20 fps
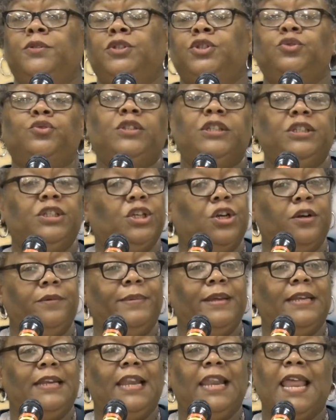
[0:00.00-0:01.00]
to
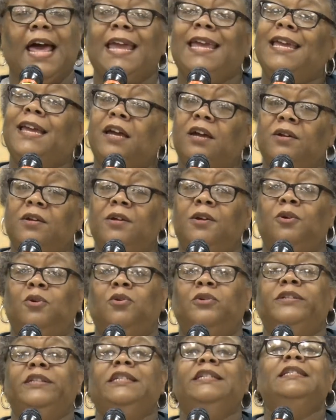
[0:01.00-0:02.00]
determine like
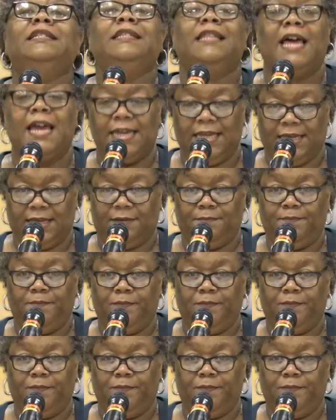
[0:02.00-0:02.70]
or dislike.